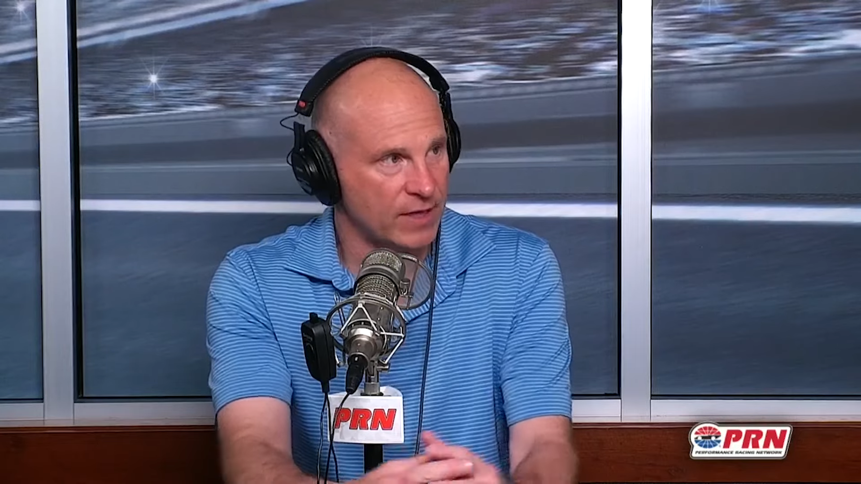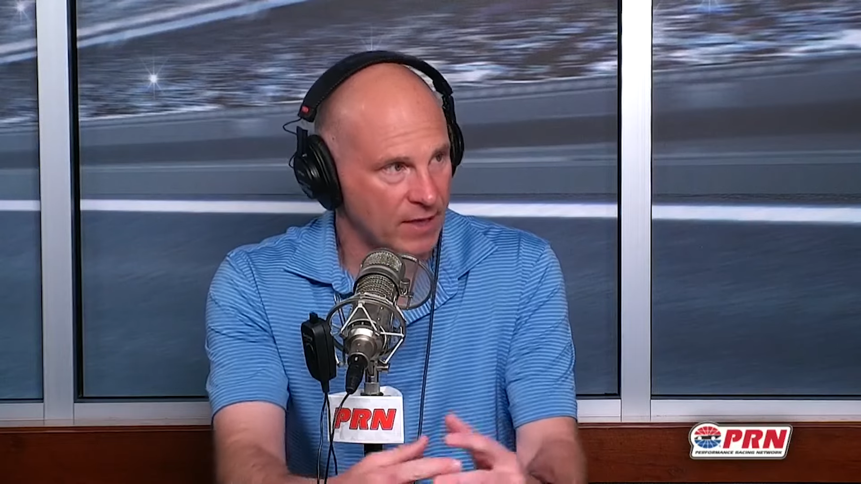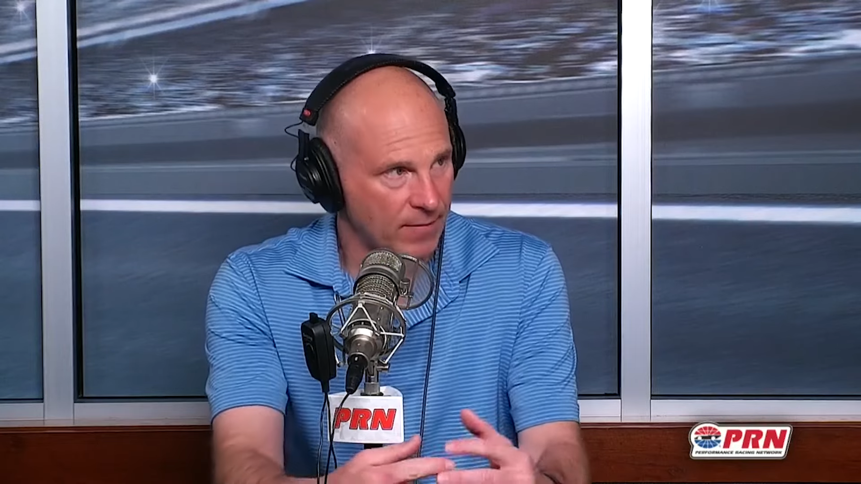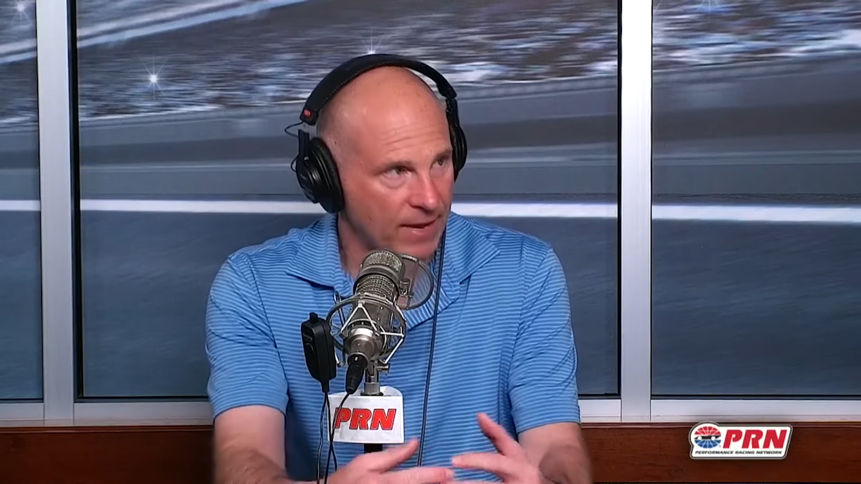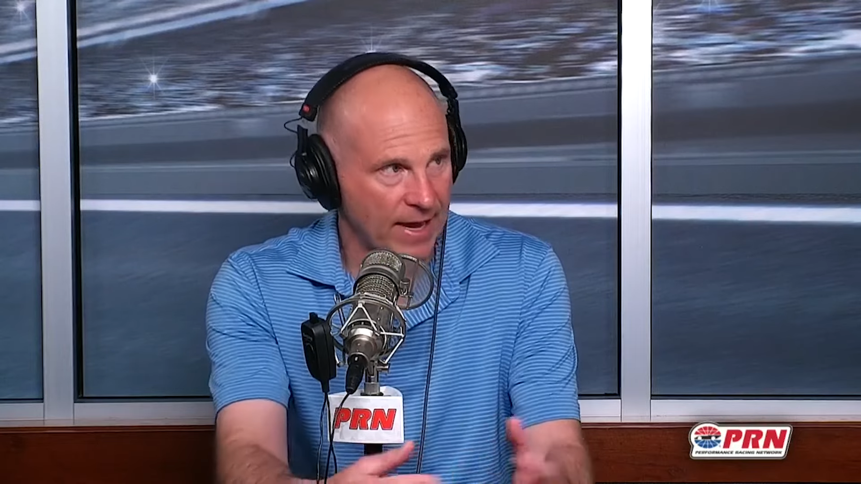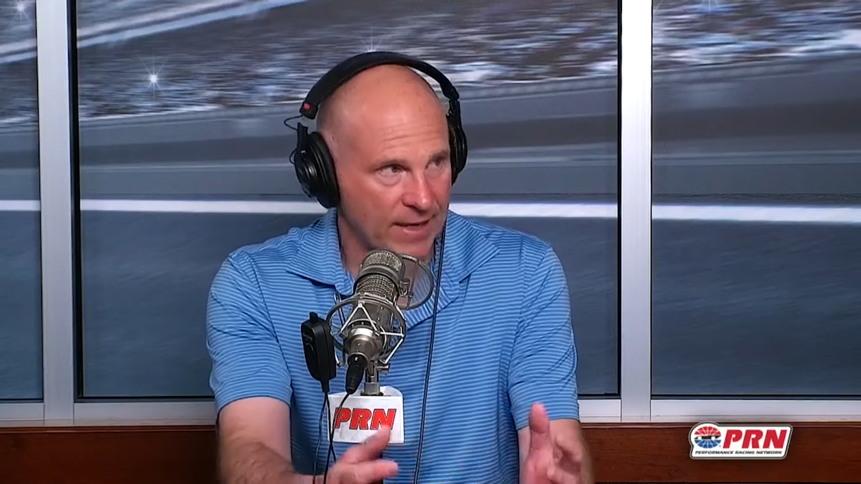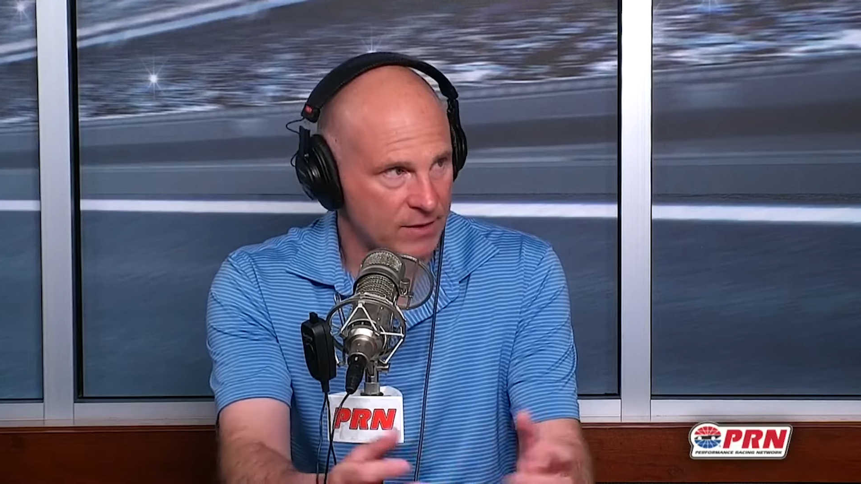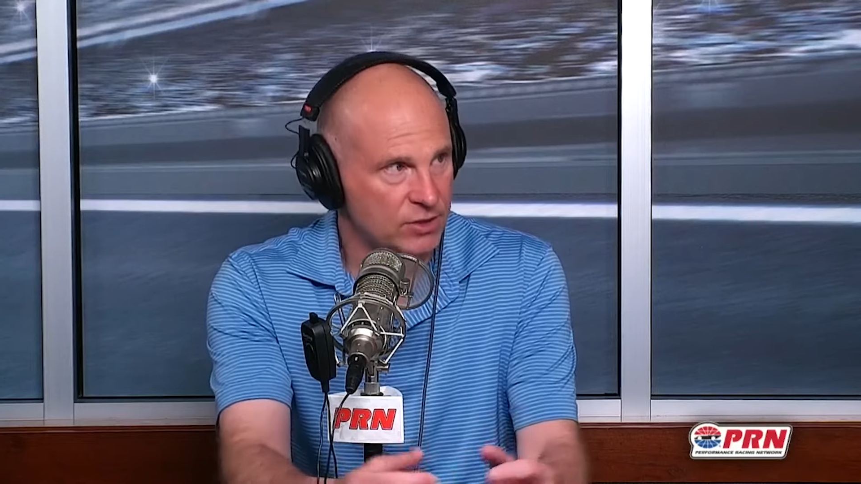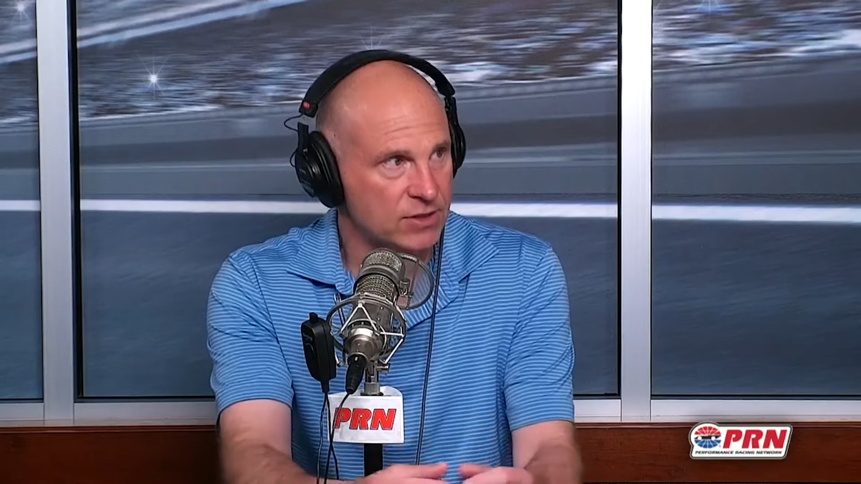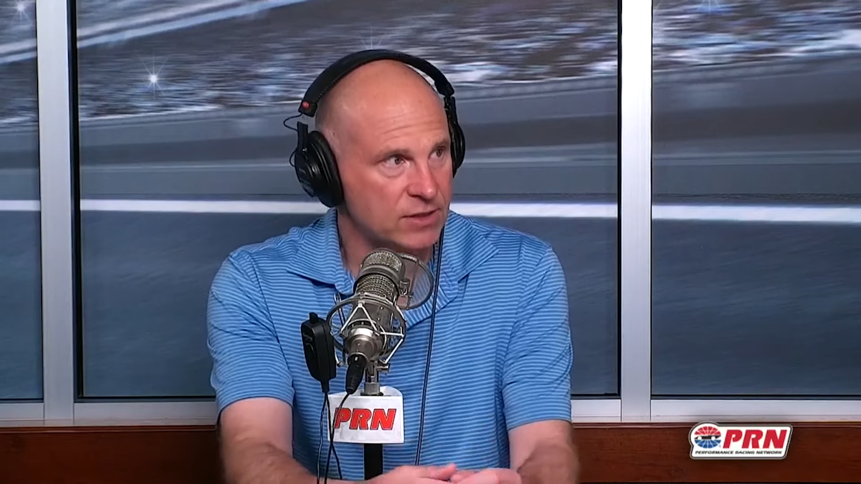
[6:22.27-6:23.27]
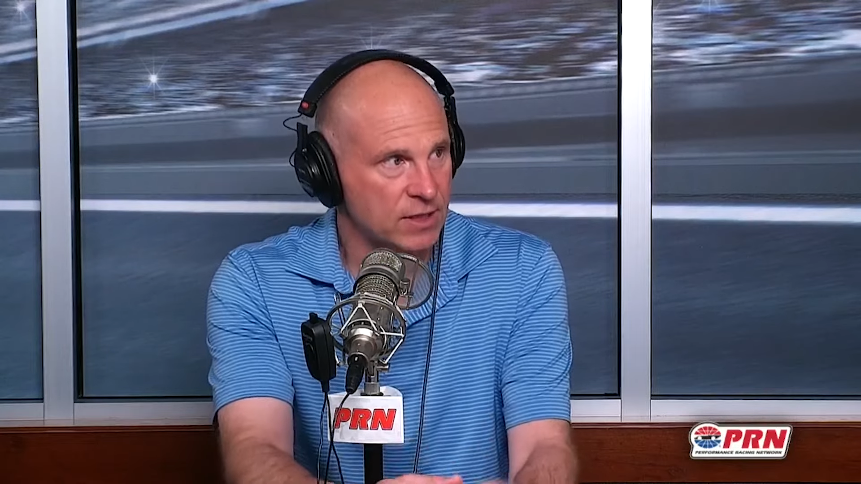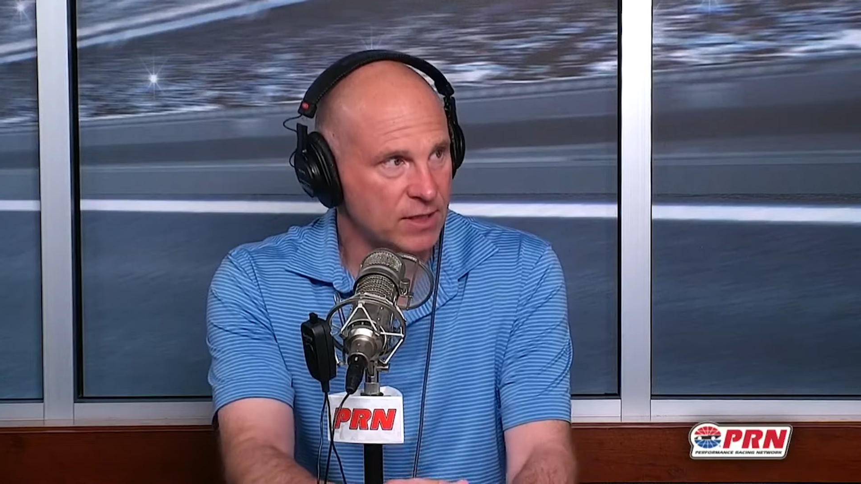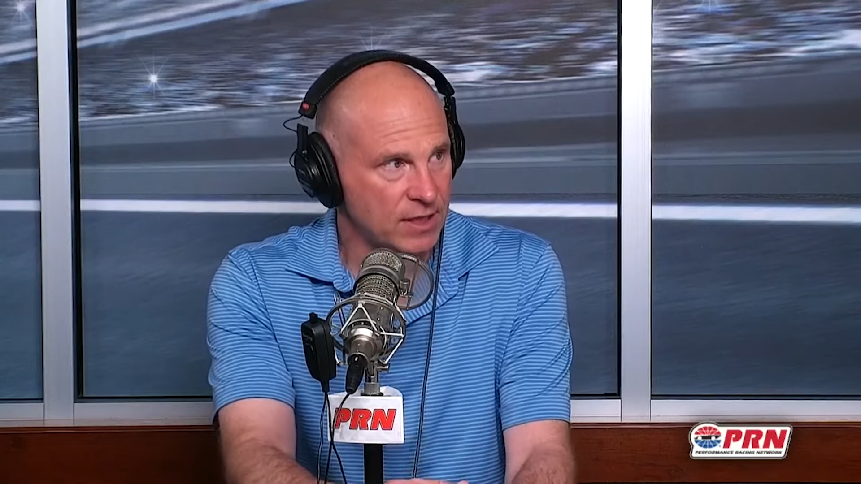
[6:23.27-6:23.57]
to come back and just